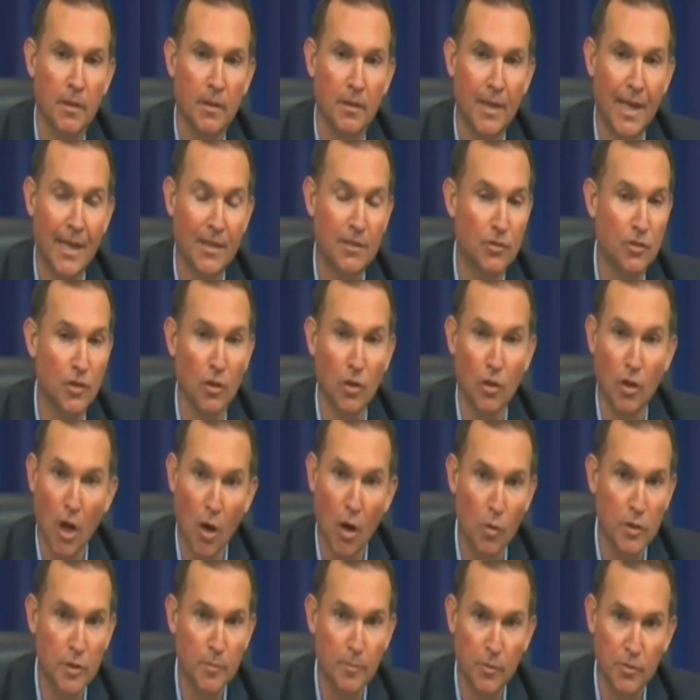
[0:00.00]
That's the
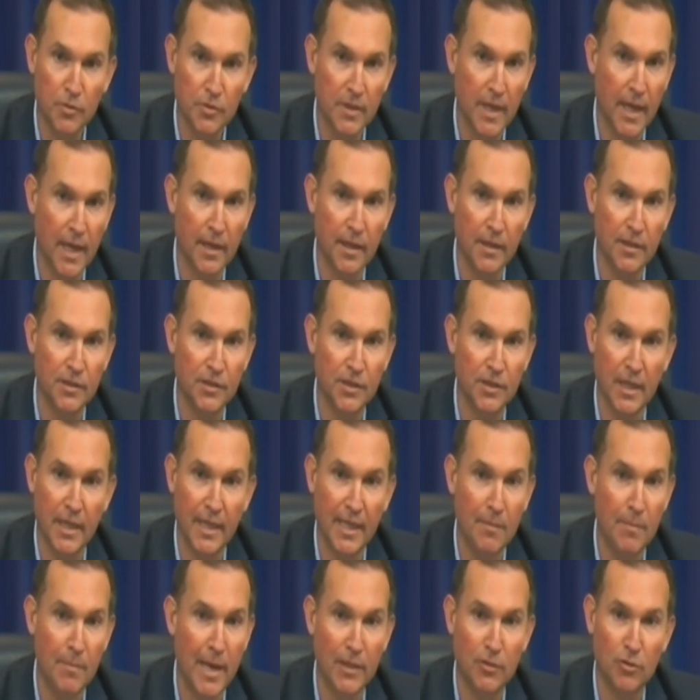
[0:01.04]
lowest percentage in
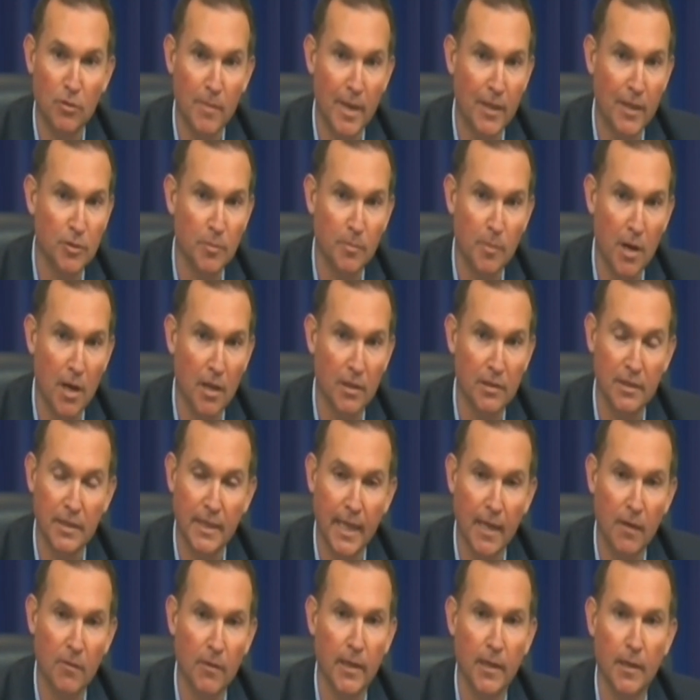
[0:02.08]
any major metropolitan
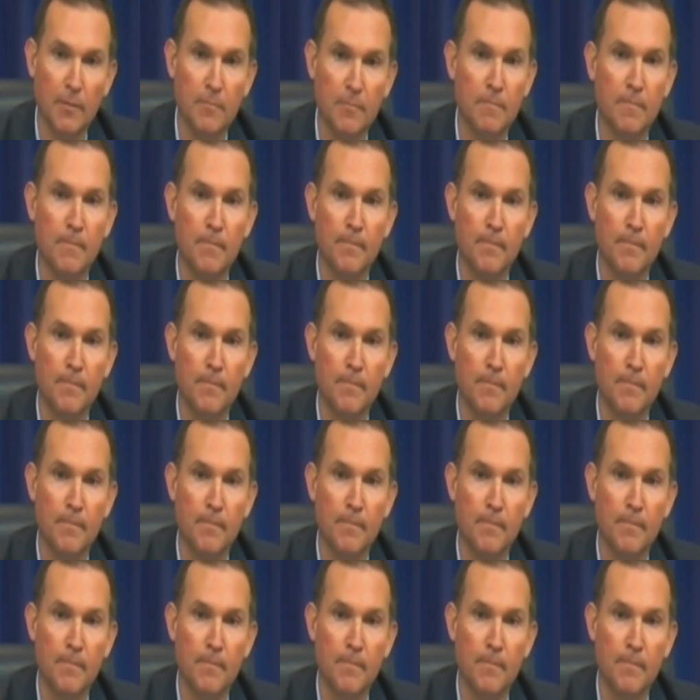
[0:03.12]
area